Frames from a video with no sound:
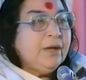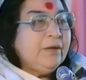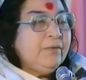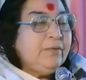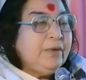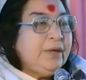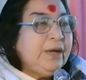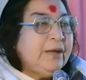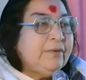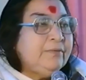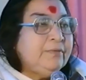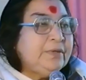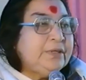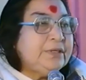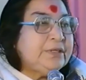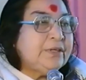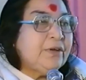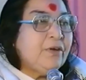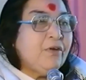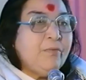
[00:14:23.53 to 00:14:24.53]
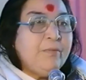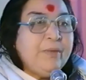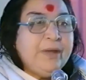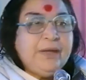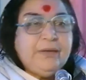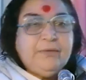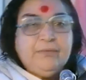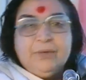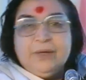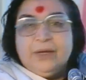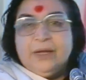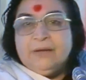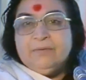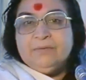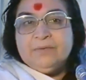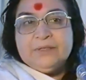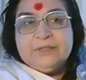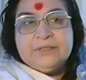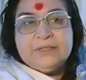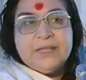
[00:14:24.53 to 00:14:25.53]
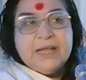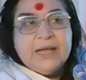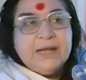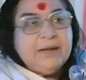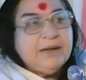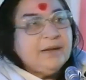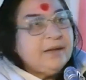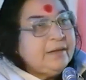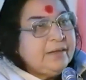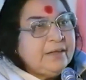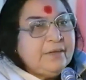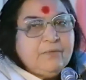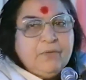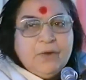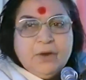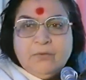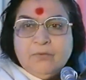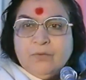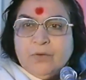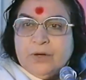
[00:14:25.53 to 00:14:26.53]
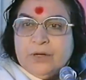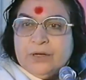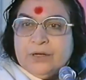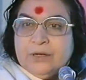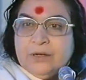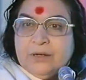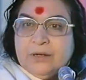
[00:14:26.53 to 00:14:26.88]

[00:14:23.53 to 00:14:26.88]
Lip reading: We'll have this government, we'll have this land, they fought for it.